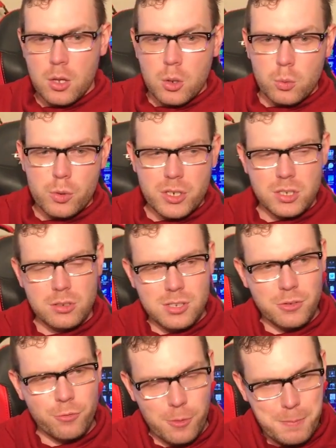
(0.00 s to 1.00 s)
which
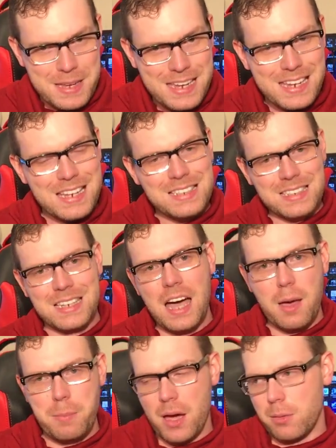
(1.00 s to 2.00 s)
for me is a
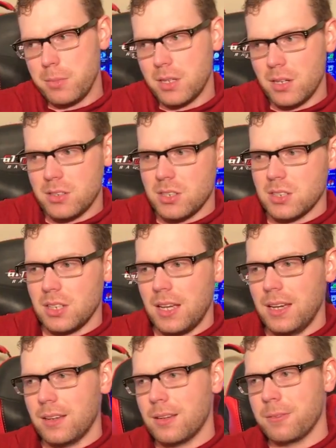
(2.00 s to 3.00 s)
cop-out, because it's
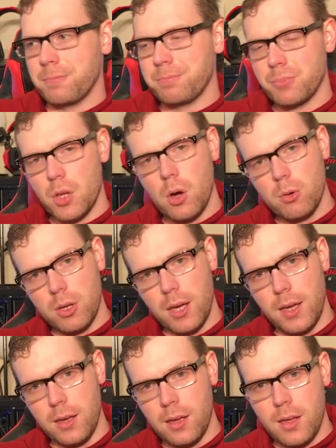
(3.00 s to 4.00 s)
like,
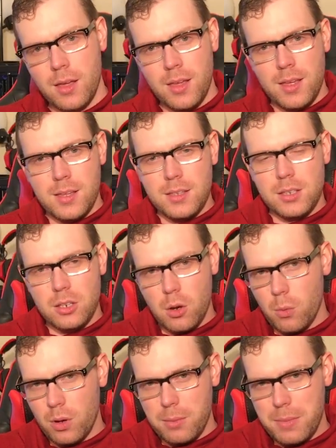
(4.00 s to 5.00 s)
okay, you
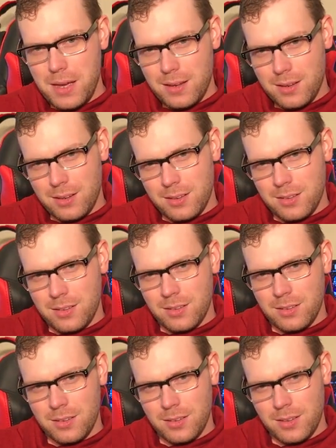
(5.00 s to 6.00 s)
don't want to make
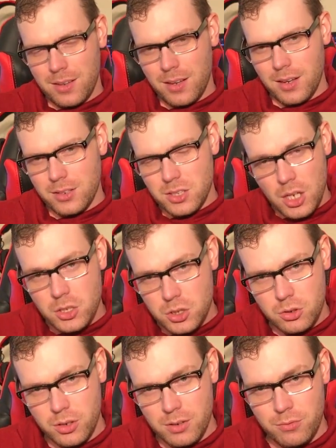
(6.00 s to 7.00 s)
a
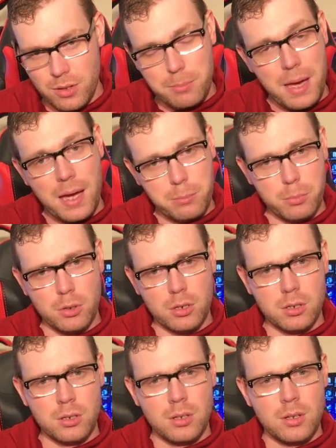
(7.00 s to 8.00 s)
touchscreen for the
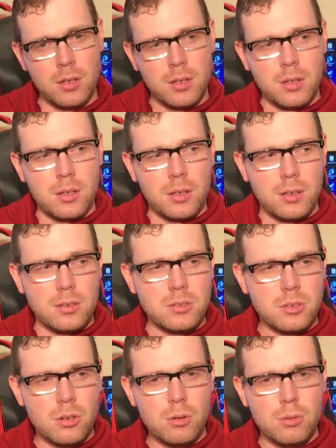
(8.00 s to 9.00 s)
MacBook,
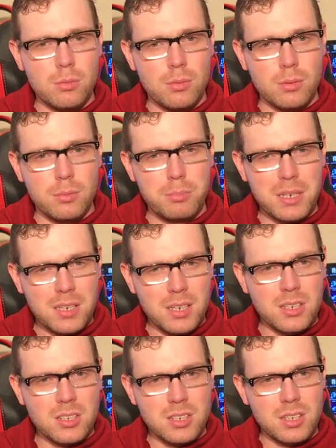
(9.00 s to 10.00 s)
so
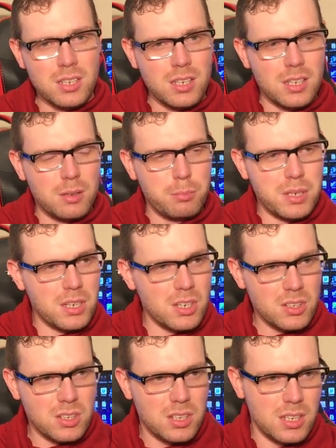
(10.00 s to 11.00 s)
because
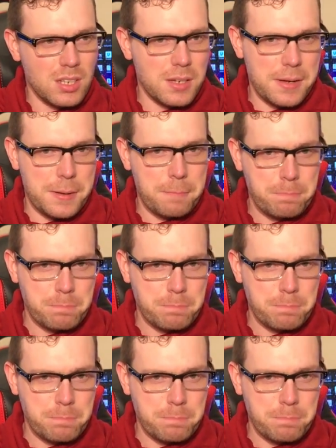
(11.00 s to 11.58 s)
the